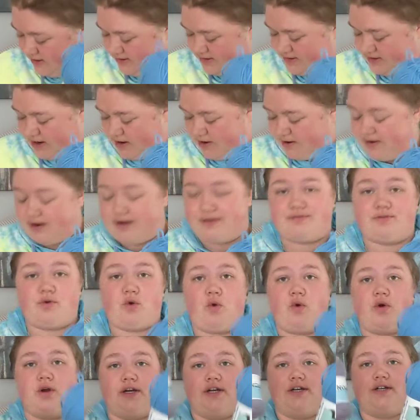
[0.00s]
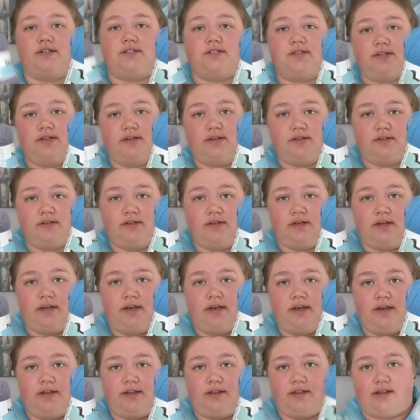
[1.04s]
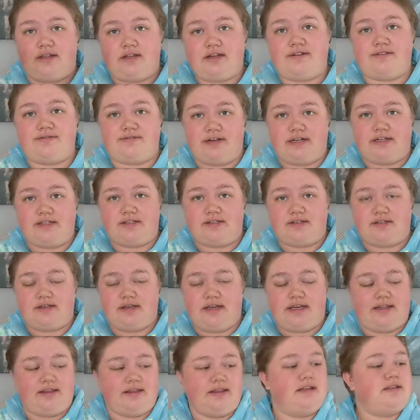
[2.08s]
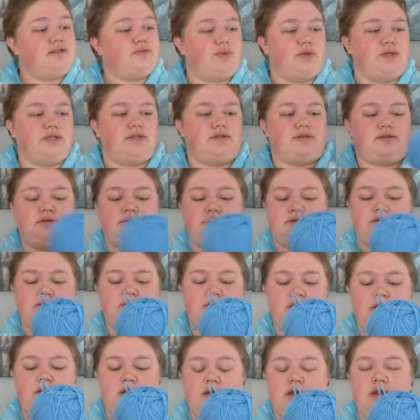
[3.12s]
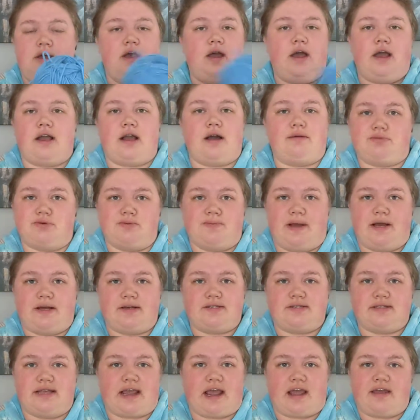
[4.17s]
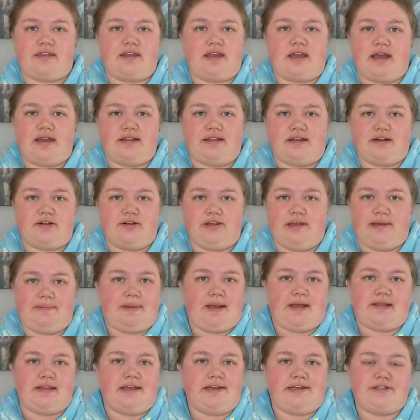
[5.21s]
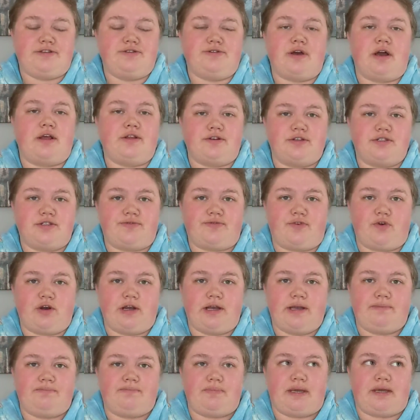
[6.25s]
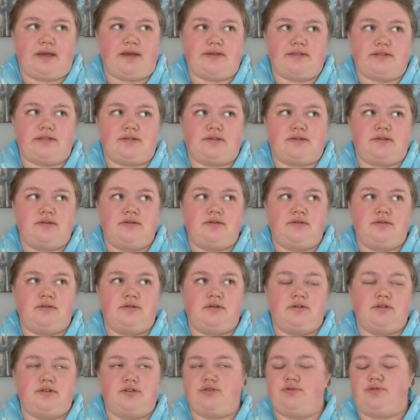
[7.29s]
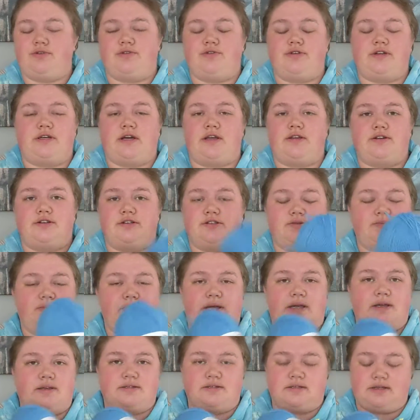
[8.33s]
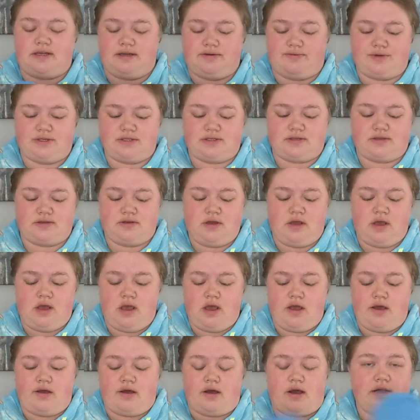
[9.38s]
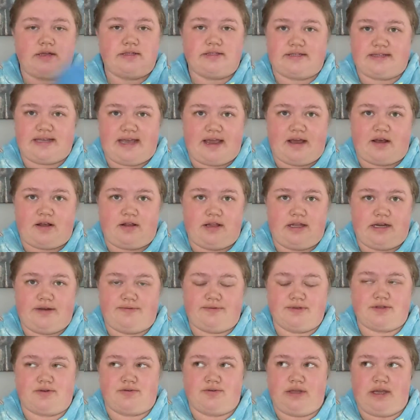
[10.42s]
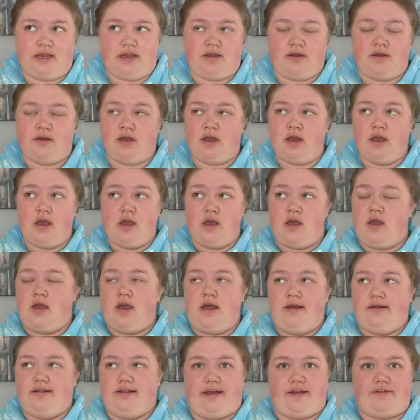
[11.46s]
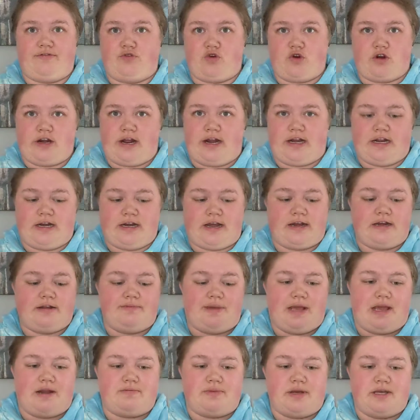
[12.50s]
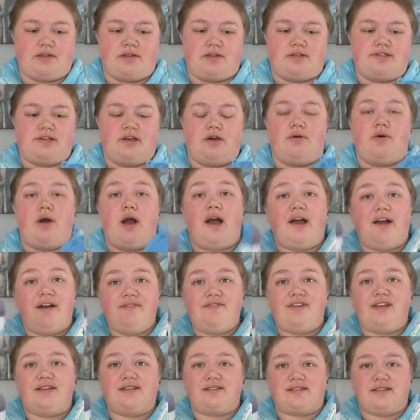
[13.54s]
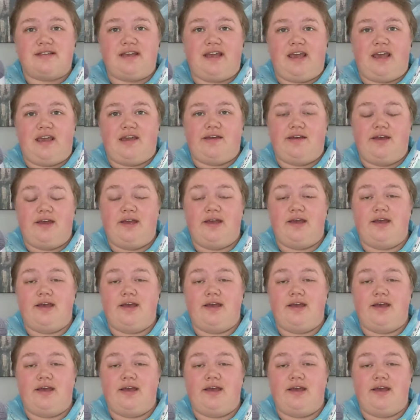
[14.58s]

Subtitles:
So, of course, the difference, and this was a couple bucks. Like, I think I literally paid like $2 for it because, $2 or $3 because it was on sale and it was only like $4.99 to begin with. So obviously